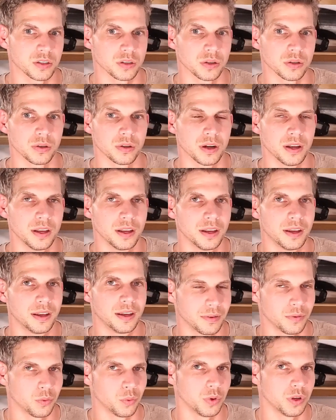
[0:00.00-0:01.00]
So
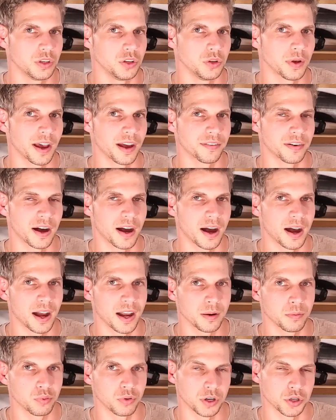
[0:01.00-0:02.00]
when you have a
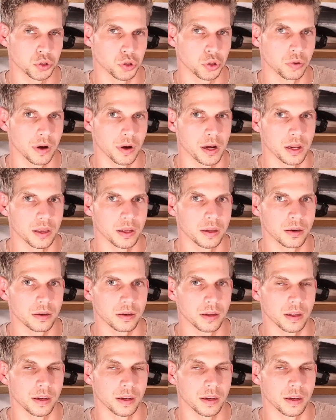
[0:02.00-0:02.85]
high pressure gradient,